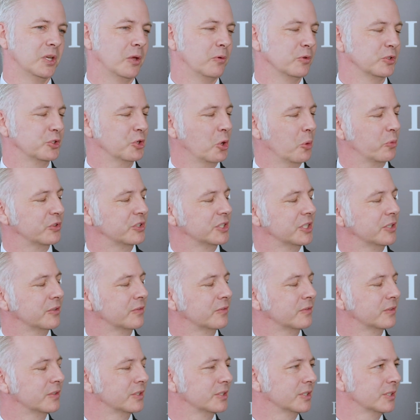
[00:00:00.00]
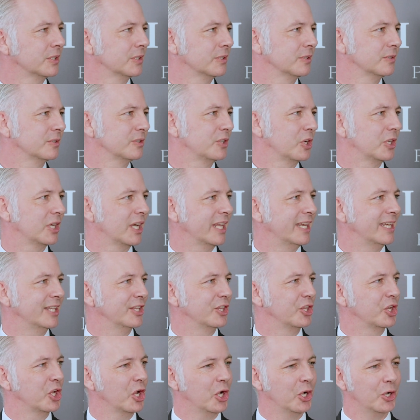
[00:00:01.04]
an operative, as cleaning
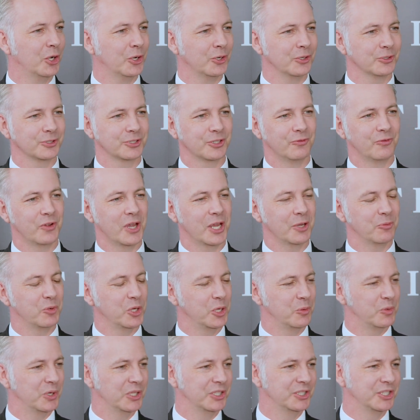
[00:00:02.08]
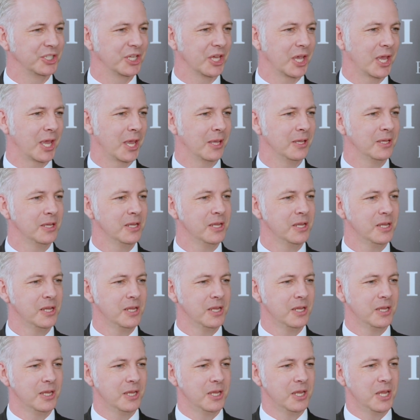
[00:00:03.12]
the cars, conveying people into care.
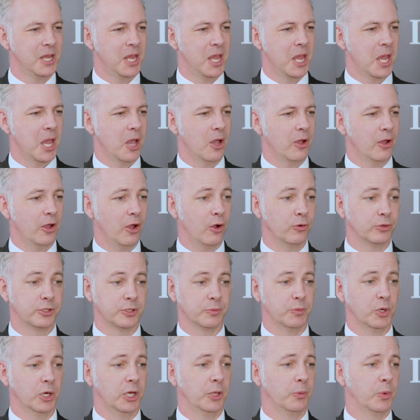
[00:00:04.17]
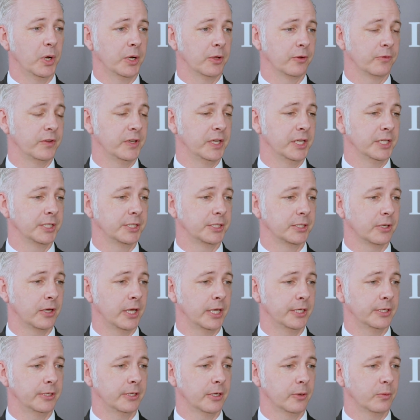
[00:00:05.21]
Ultimately, when I finished, I
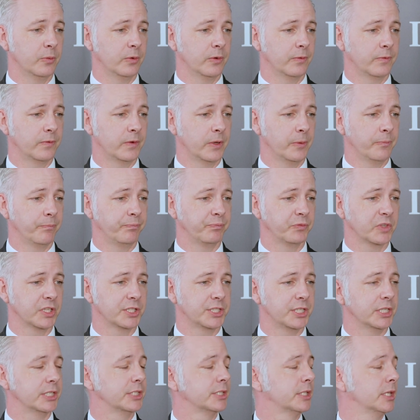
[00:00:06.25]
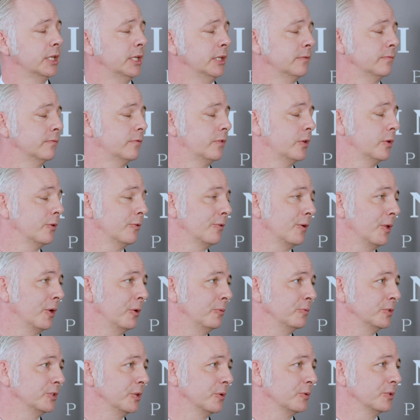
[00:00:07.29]
ended up with 16 funeral
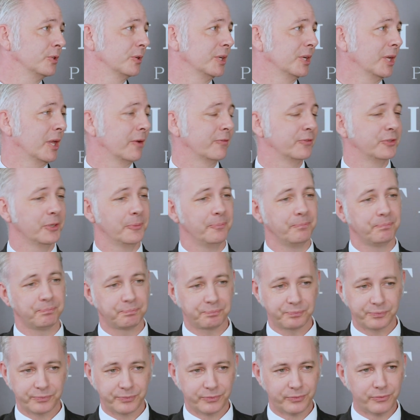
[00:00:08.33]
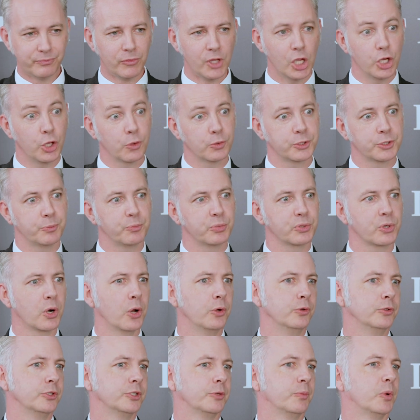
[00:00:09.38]
homes that I was looking after, and I was
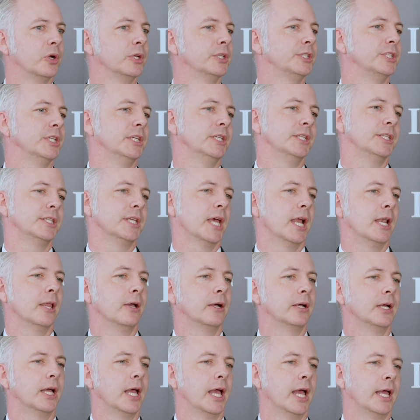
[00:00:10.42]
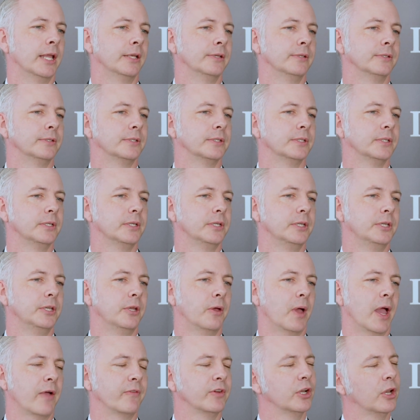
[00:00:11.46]
approached by G. Seller, and
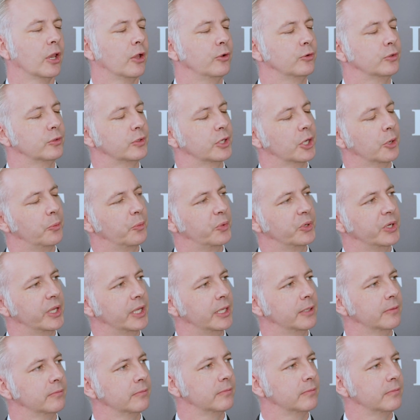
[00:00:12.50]
having a local company,